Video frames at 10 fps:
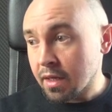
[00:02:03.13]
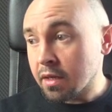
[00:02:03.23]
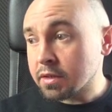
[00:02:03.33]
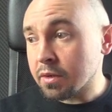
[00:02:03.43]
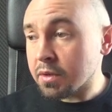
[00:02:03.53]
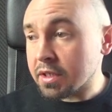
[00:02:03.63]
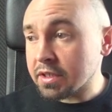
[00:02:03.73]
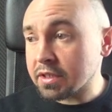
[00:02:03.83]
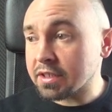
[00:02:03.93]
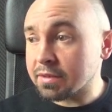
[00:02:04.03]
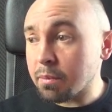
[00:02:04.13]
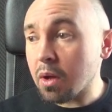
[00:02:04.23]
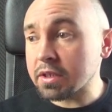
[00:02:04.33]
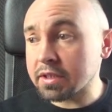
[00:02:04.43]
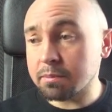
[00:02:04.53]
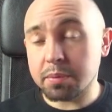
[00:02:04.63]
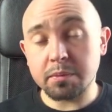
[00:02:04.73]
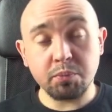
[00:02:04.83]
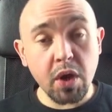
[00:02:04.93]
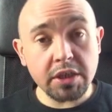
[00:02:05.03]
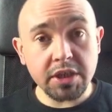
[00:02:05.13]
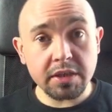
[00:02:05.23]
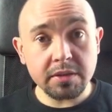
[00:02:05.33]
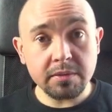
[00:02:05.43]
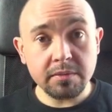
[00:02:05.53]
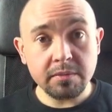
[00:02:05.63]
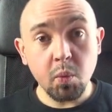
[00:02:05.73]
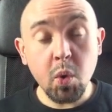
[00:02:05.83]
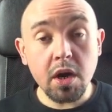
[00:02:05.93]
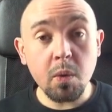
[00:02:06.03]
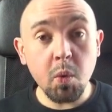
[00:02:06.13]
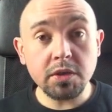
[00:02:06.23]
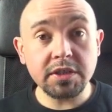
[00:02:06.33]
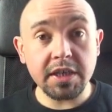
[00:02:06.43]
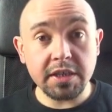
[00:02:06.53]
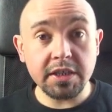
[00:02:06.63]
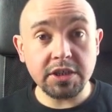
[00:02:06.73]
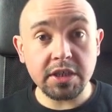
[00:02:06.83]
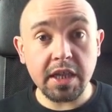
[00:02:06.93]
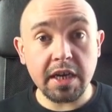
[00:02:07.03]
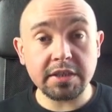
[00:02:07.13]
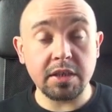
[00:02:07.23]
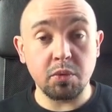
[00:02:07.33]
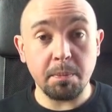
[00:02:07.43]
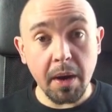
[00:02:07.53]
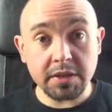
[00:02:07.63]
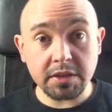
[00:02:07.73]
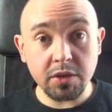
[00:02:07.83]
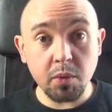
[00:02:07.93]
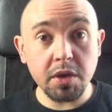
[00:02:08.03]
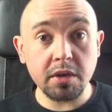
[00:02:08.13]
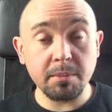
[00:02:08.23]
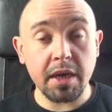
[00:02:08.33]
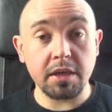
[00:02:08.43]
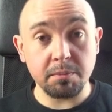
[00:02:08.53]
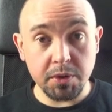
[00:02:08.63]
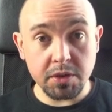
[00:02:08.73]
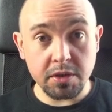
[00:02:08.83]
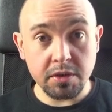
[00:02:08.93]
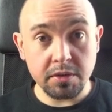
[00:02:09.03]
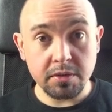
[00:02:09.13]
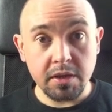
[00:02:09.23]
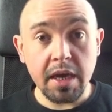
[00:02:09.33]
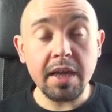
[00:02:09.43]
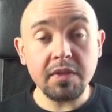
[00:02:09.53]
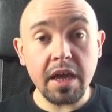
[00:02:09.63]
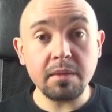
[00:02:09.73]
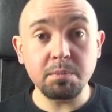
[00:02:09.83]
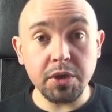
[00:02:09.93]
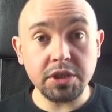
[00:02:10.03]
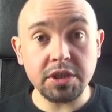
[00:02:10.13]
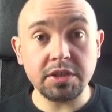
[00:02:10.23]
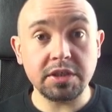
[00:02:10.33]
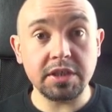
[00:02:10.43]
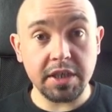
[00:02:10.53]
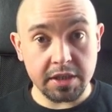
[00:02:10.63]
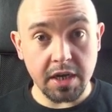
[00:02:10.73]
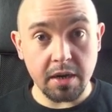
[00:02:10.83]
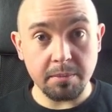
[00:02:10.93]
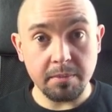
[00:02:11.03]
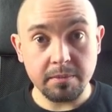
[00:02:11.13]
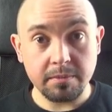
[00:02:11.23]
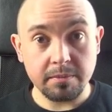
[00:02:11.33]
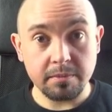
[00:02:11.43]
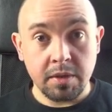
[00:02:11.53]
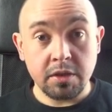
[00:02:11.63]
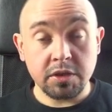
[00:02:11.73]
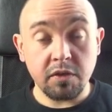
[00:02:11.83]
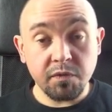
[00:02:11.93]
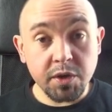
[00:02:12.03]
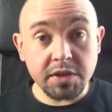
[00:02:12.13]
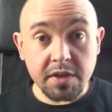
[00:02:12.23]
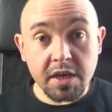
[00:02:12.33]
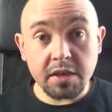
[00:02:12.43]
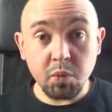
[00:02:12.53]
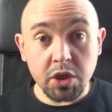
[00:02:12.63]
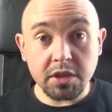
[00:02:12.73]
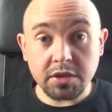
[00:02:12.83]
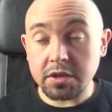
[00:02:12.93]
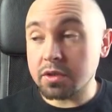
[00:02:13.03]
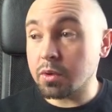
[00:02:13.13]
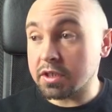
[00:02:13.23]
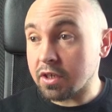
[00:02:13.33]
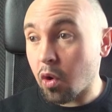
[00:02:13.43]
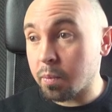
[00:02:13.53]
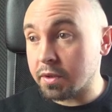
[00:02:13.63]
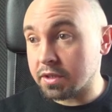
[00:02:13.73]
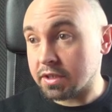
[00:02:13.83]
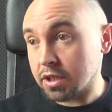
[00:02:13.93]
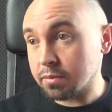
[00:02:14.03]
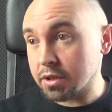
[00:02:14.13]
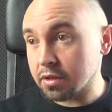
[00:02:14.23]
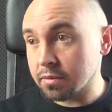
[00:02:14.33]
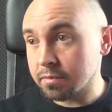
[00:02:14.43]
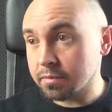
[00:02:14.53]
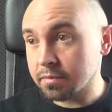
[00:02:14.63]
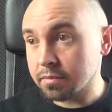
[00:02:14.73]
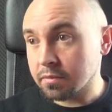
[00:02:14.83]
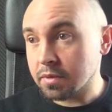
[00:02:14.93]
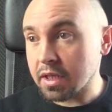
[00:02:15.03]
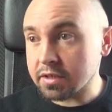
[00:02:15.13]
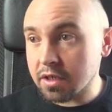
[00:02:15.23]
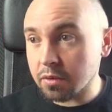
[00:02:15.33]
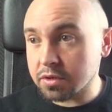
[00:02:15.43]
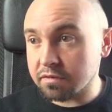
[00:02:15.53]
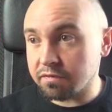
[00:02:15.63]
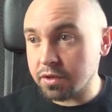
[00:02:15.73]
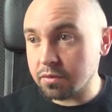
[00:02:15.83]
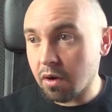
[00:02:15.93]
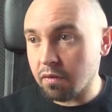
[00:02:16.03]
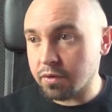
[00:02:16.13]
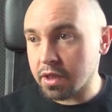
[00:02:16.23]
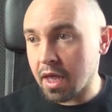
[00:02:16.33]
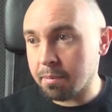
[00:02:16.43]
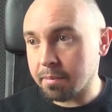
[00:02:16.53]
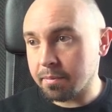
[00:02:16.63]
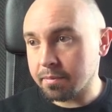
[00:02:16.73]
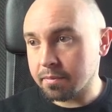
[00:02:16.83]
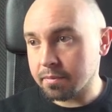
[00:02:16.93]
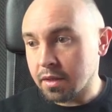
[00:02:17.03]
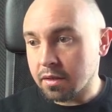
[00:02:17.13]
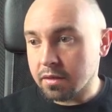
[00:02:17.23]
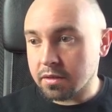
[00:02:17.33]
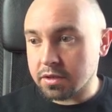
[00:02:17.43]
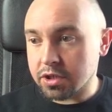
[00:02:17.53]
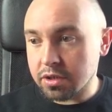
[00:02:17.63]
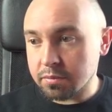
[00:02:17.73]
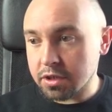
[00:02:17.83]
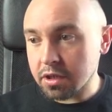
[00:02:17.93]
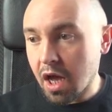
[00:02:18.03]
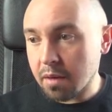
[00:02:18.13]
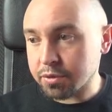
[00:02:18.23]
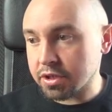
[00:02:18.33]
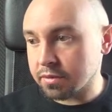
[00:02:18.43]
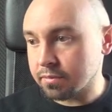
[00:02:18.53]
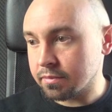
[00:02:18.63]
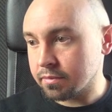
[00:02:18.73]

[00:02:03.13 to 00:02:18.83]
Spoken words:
So this is a small, simple project where I want to initialize a repository on my computer and then push it to GitHub. So first thing we need to do is open the terminal. Let's go to View Overlap, the terminal option.